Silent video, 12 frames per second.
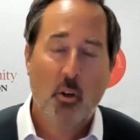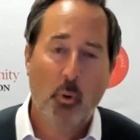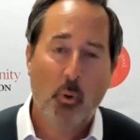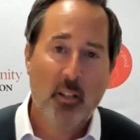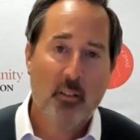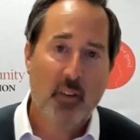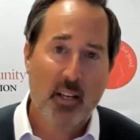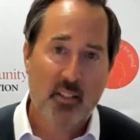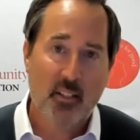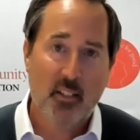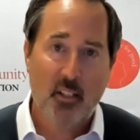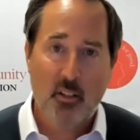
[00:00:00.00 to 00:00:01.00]
We
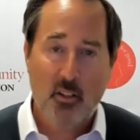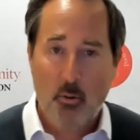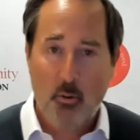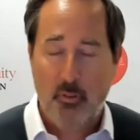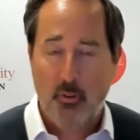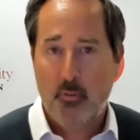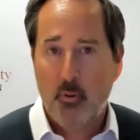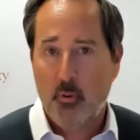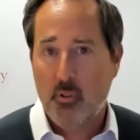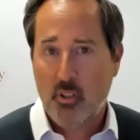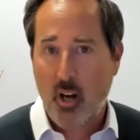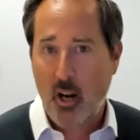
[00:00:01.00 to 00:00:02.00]
invested in youth through
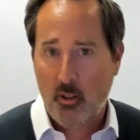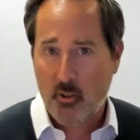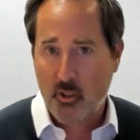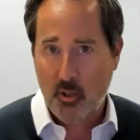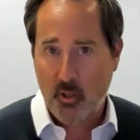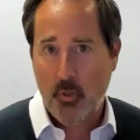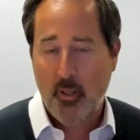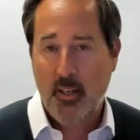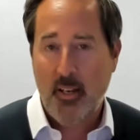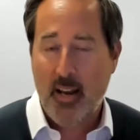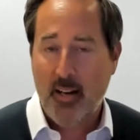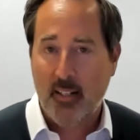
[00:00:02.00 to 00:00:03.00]
scholarship
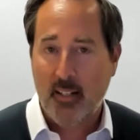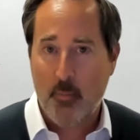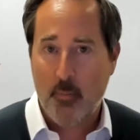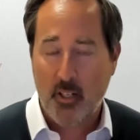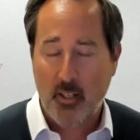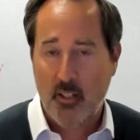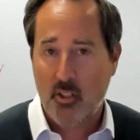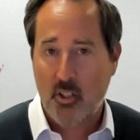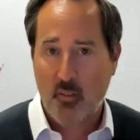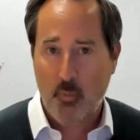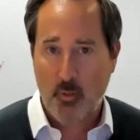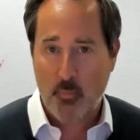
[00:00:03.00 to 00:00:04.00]
and academic
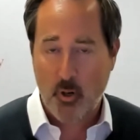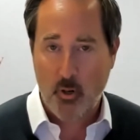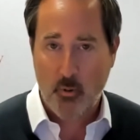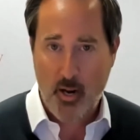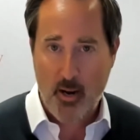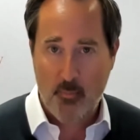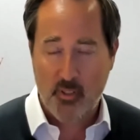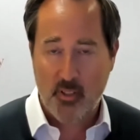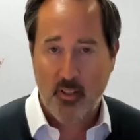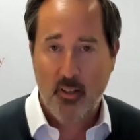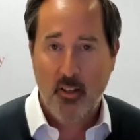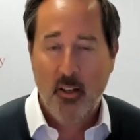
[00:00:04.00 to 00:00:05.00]
achievement
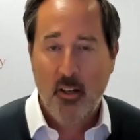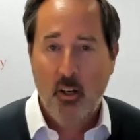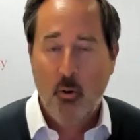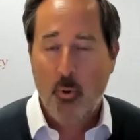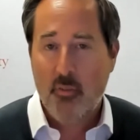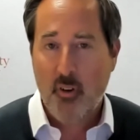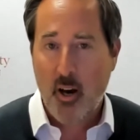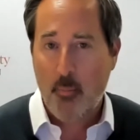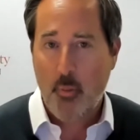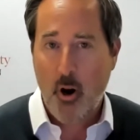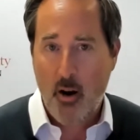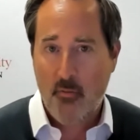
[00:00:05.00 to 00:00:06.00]
programs. We fought
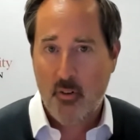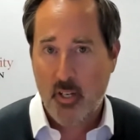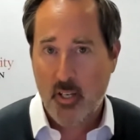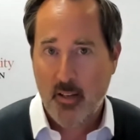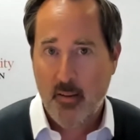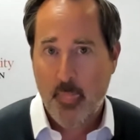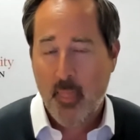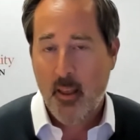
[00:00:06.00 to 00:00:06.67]
poverty